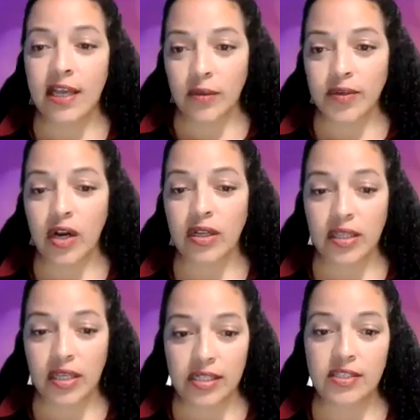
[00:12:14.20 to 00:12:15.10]
helped our
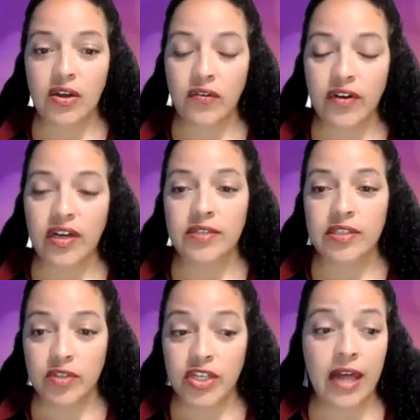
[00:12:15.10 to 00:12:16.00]
leads to overcome
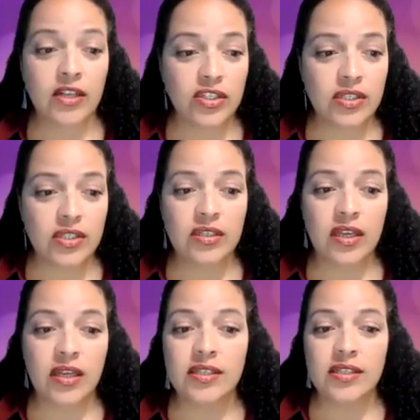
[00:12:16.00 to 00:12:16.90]
some challenges
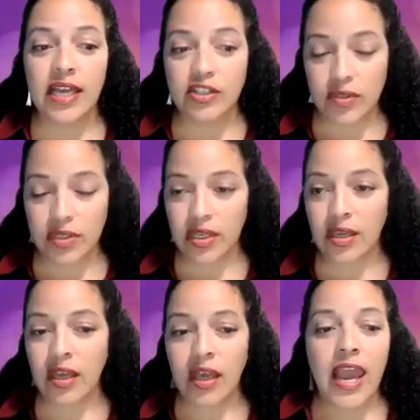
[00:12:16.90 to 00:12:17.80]
in
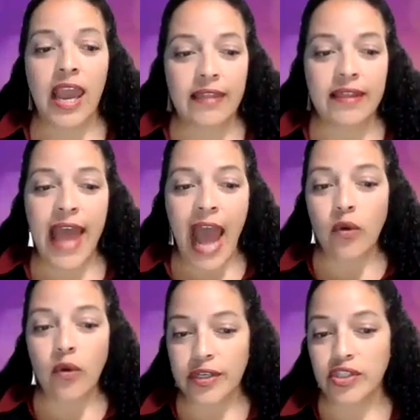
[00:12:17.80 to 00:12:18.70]
scheduling and then the
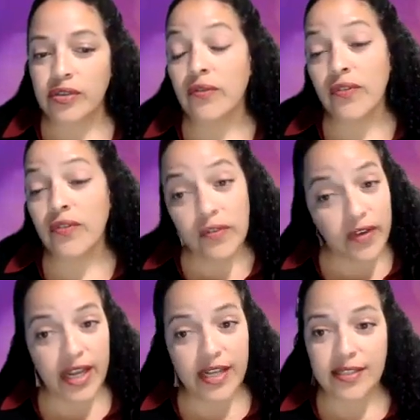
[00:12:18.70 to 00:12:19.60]
outreach to the full
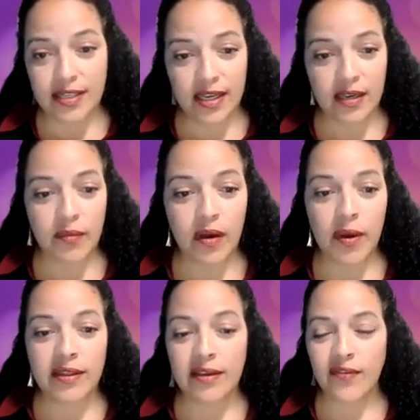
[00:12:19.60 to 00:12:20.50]
FedEx team
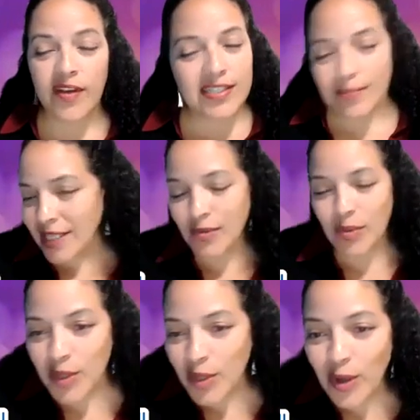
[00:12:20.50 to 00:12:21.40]
about the events, because we
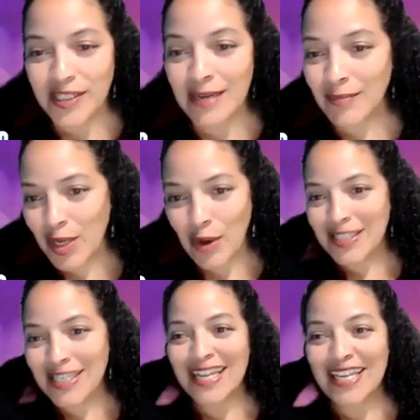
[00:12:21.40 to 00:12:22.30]
want the whole team to know.
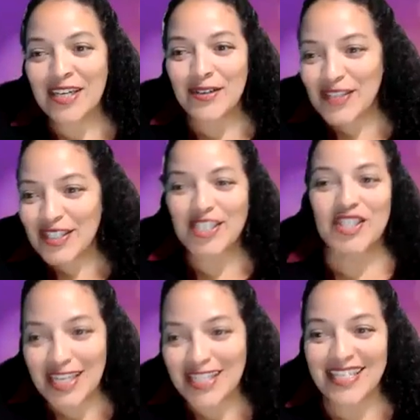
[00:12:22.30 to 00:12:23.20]
It's not any good if it's
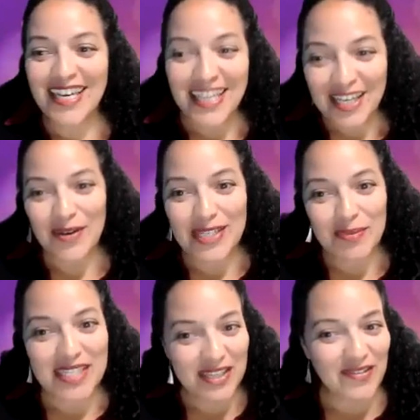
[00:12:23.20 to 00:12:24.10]
just, a
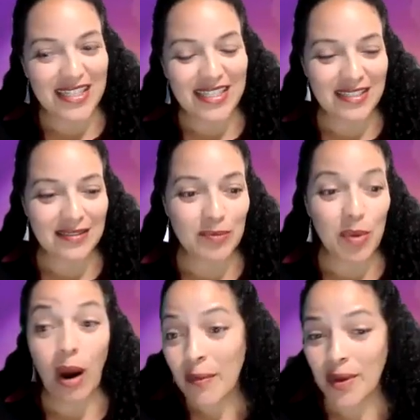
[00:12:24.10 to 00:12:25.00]
specific
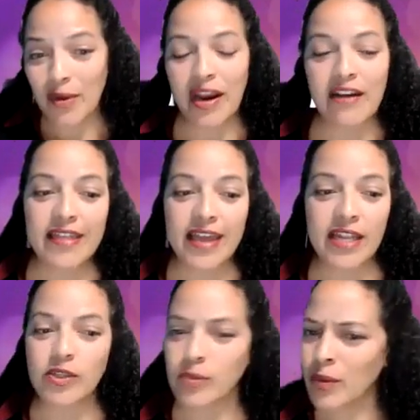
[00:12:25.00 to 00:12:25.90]
department or area that
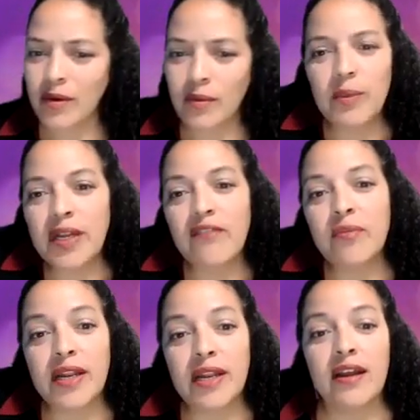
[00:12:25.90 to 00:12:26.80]
knows. We want
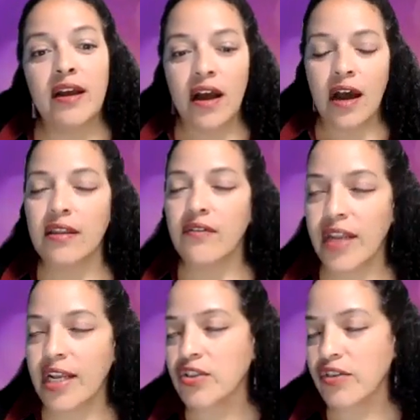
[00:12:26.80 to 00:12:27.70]
everybody on the
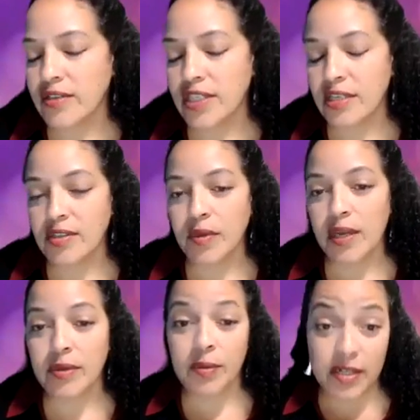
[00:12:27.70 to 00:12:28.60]
FedEx Ground team to be
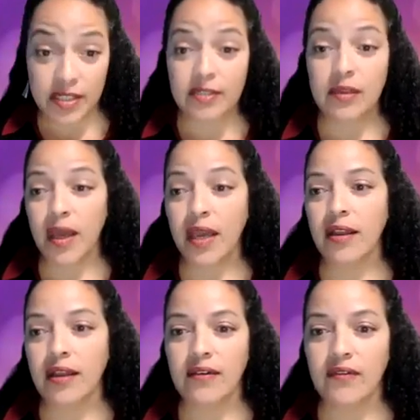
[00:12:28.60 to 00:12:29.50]
able to participate
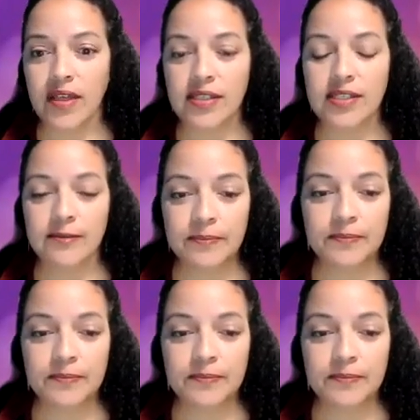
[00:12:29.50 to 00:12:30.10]
in the events.